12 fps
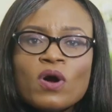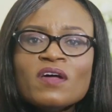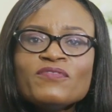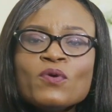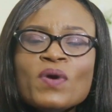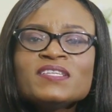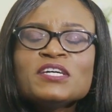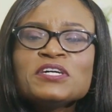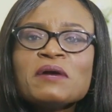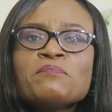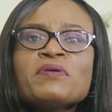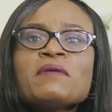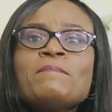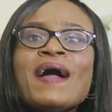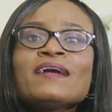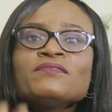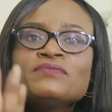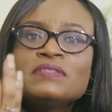One of the ways that you can bring
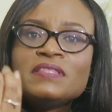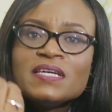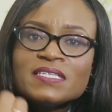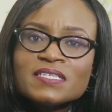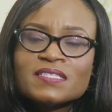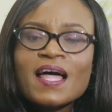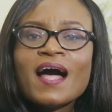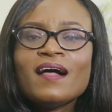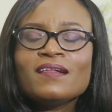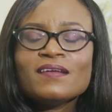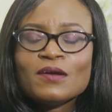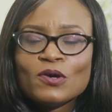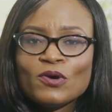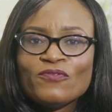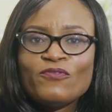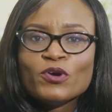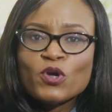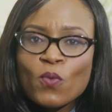back this style
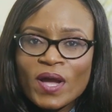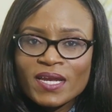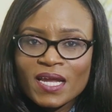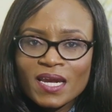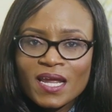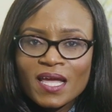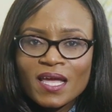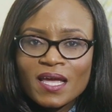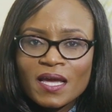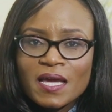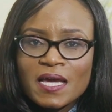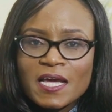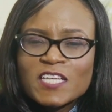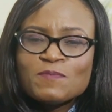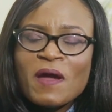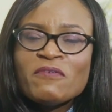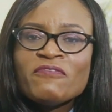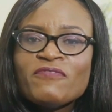for your wedding is
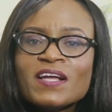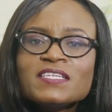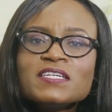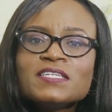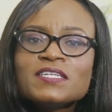by reflecting